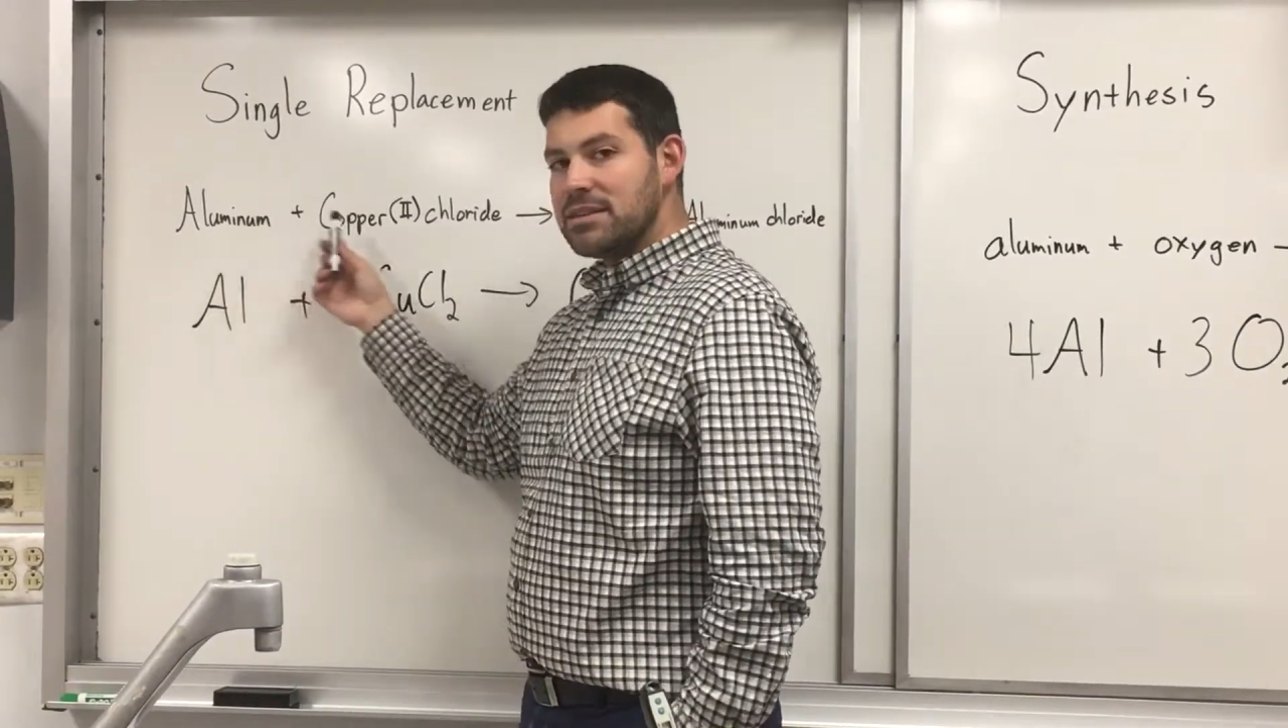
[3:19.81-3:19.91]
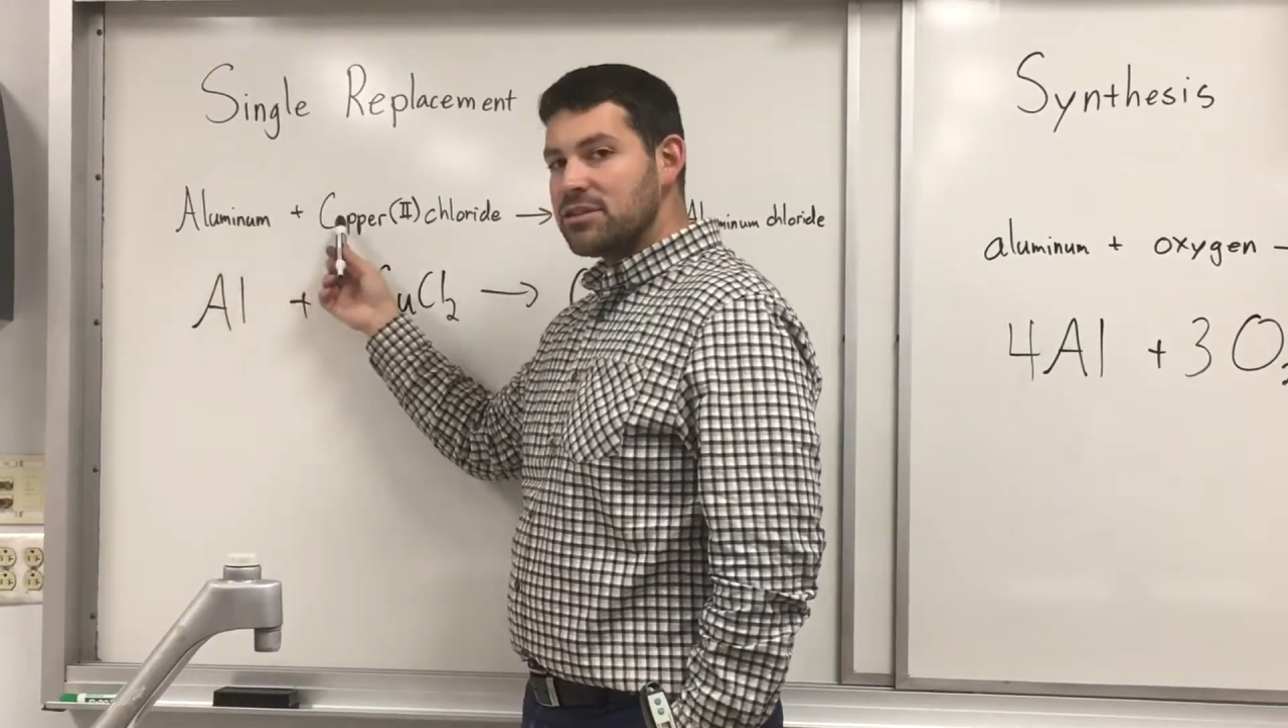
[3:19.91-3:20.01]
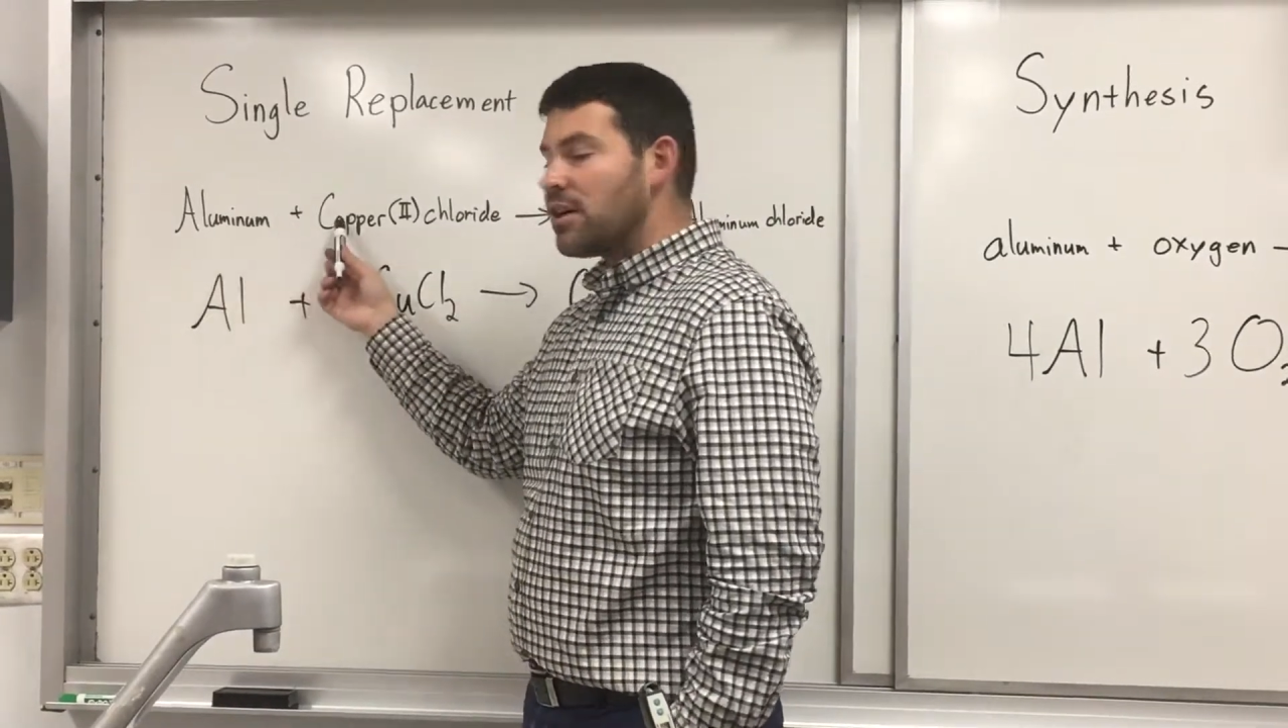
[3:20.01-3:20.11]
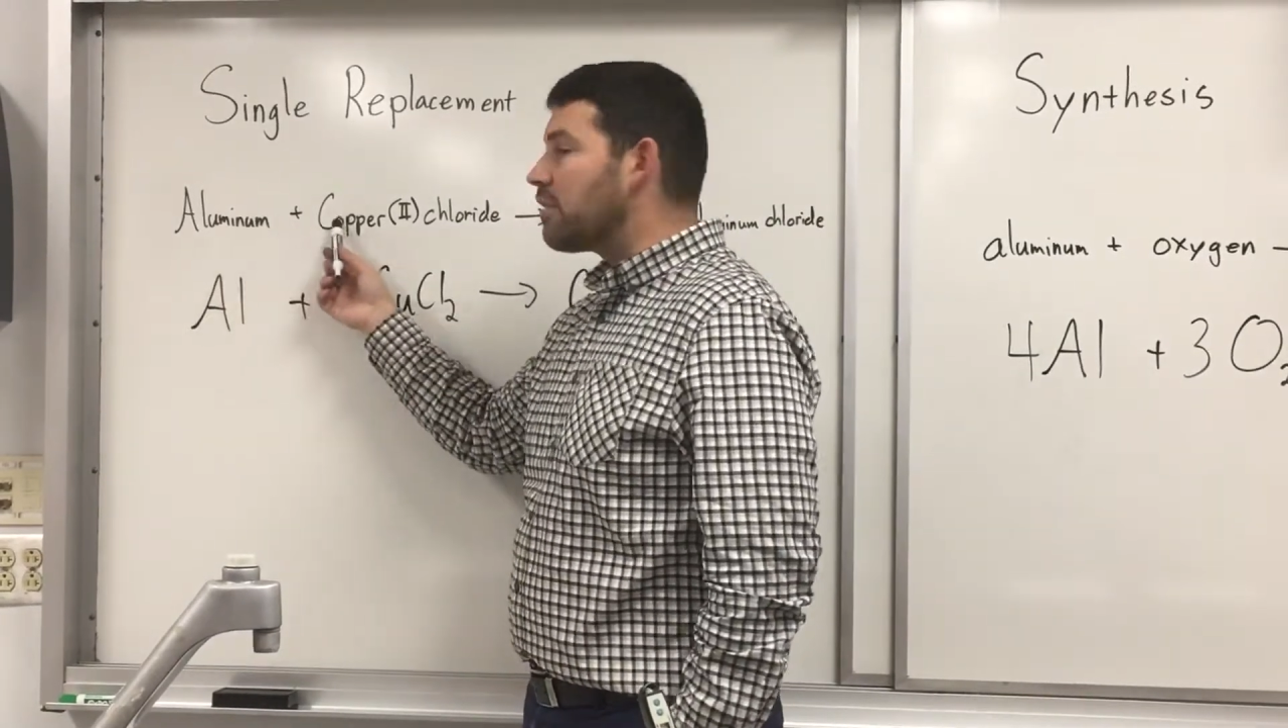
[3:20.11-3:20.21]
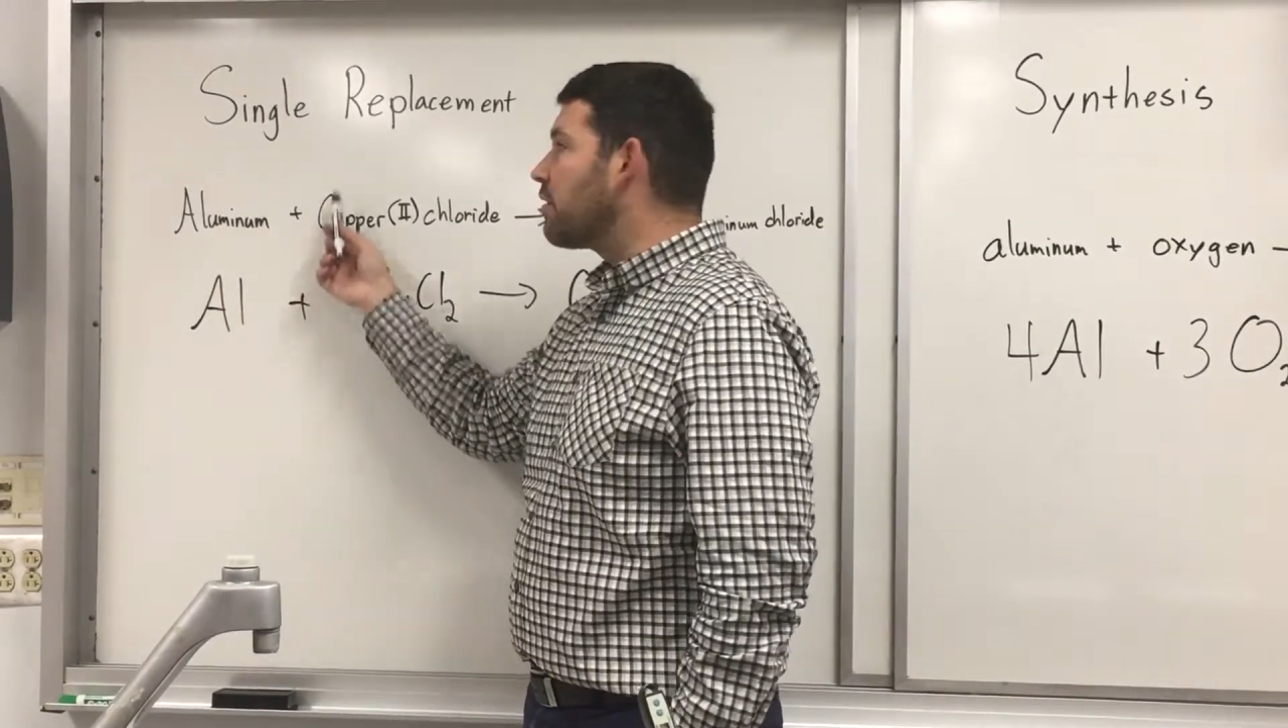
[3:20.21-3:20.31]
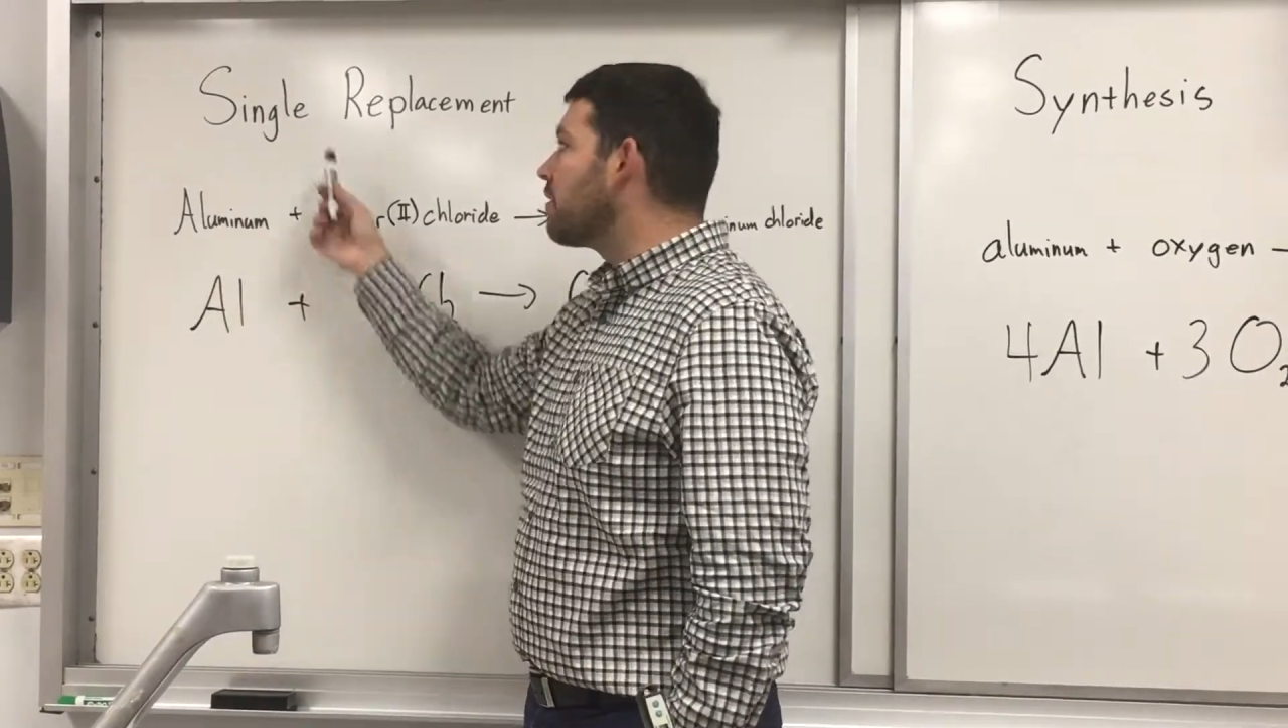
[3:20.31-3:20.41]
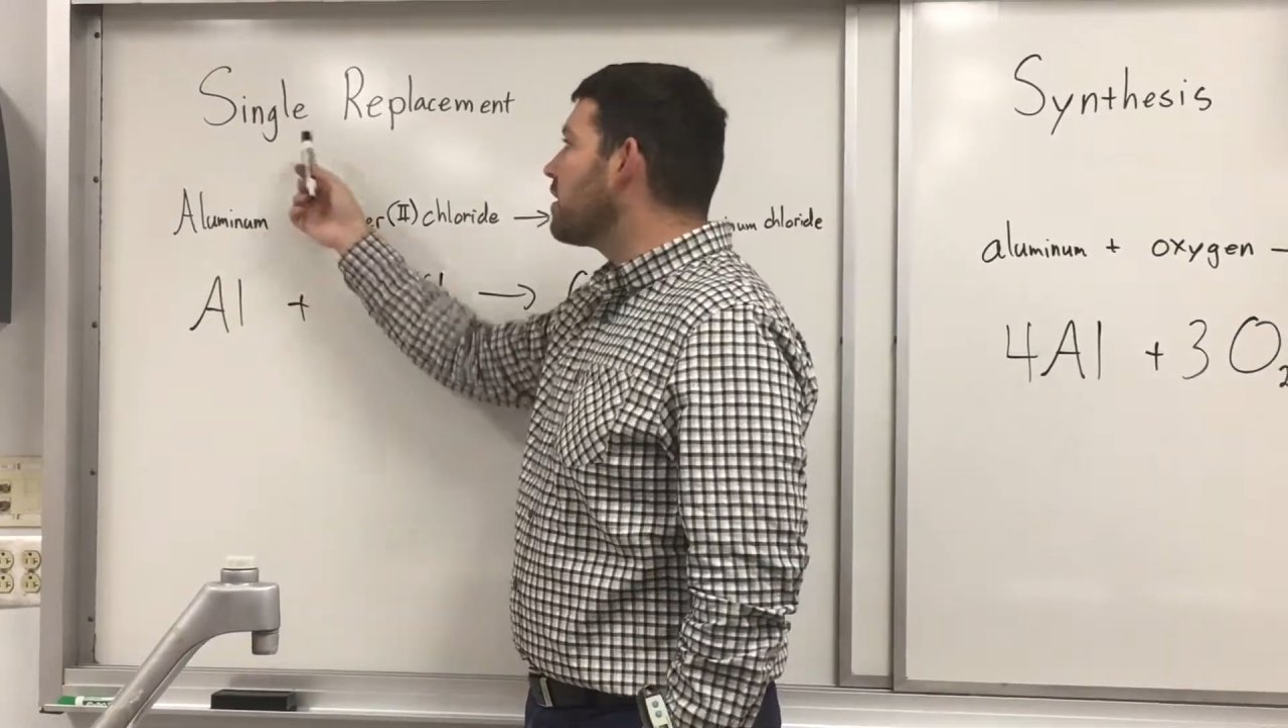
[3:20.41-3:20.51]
each other